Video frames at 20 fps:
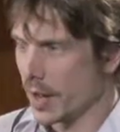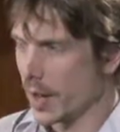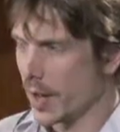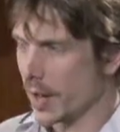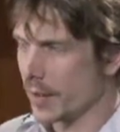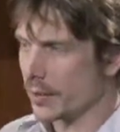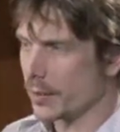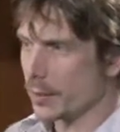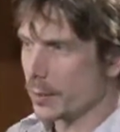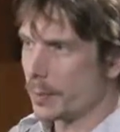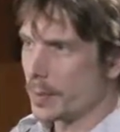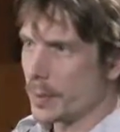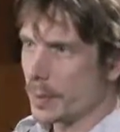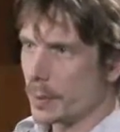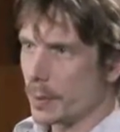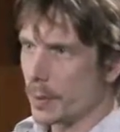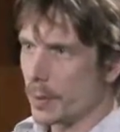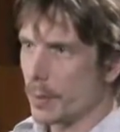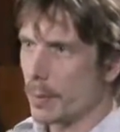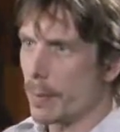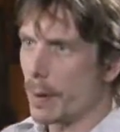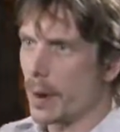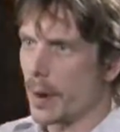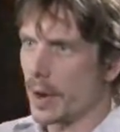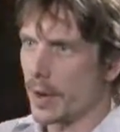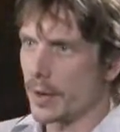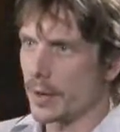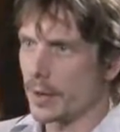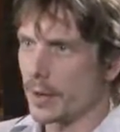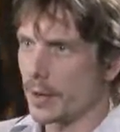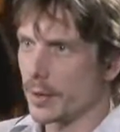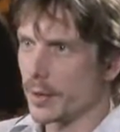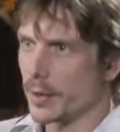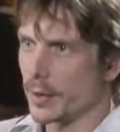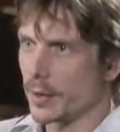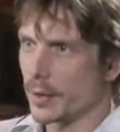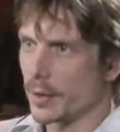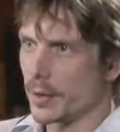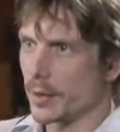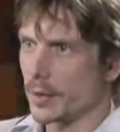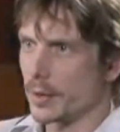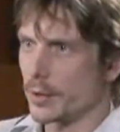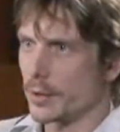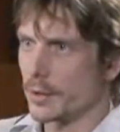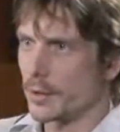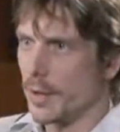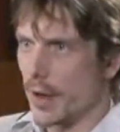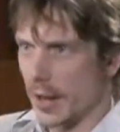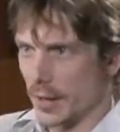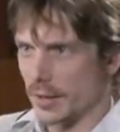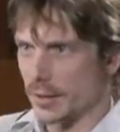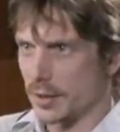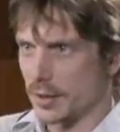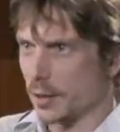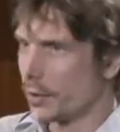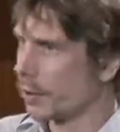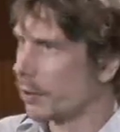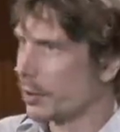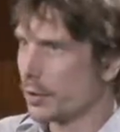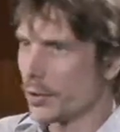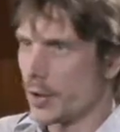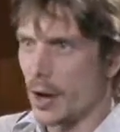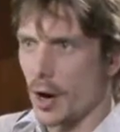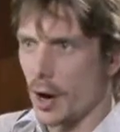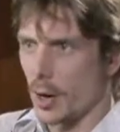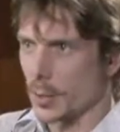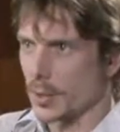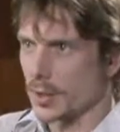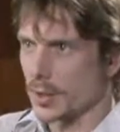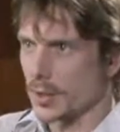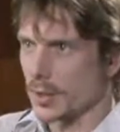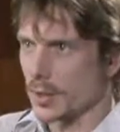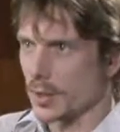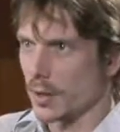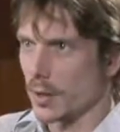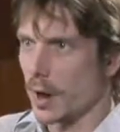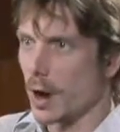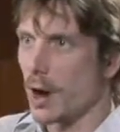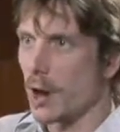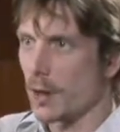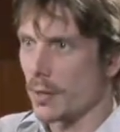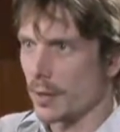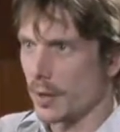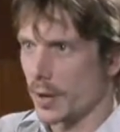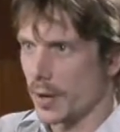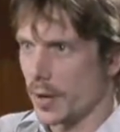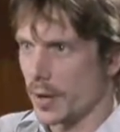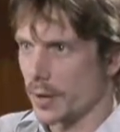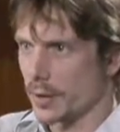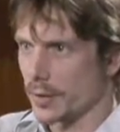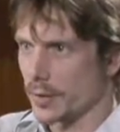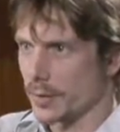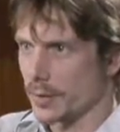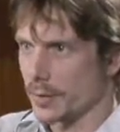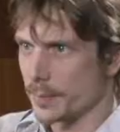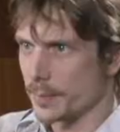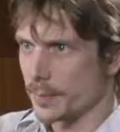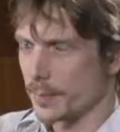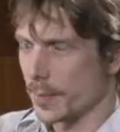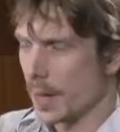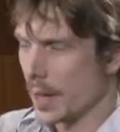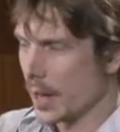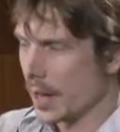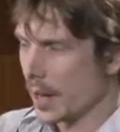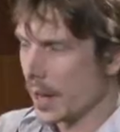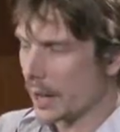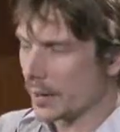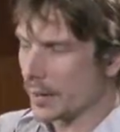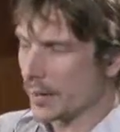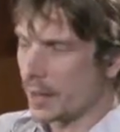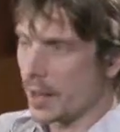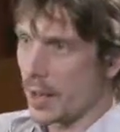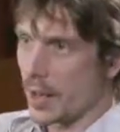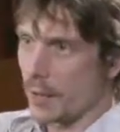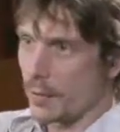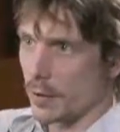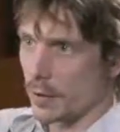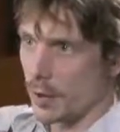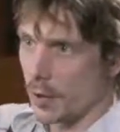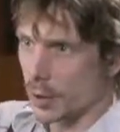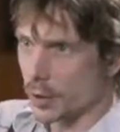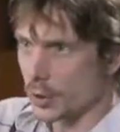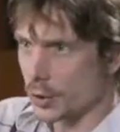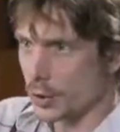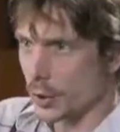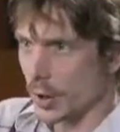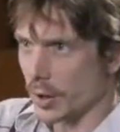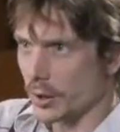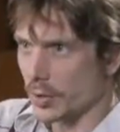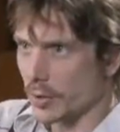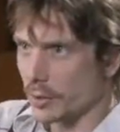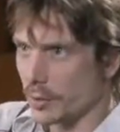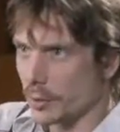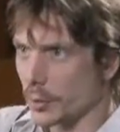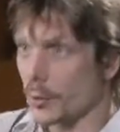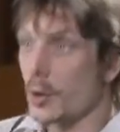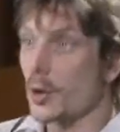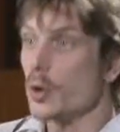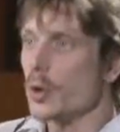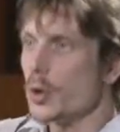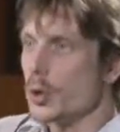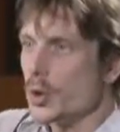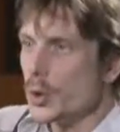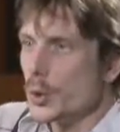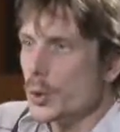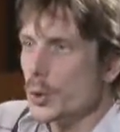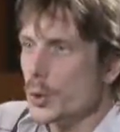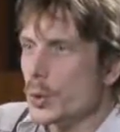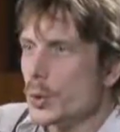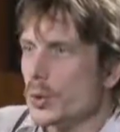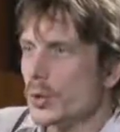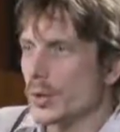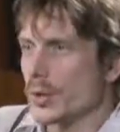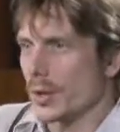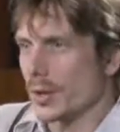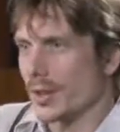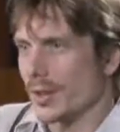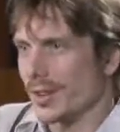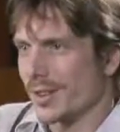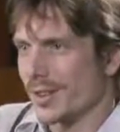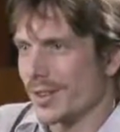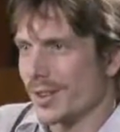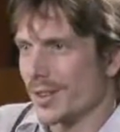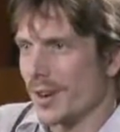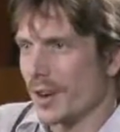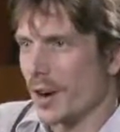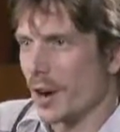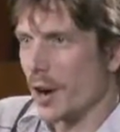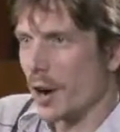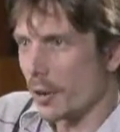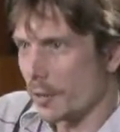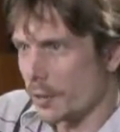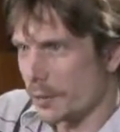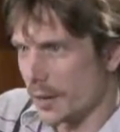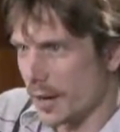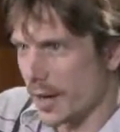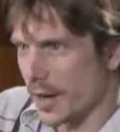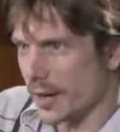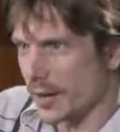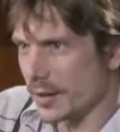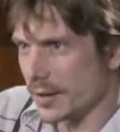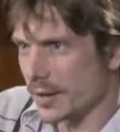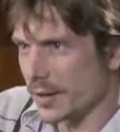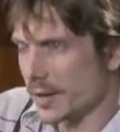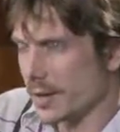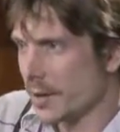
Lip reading: And the people buy the flats or the houses on the land, and they have a contract for the use of the land,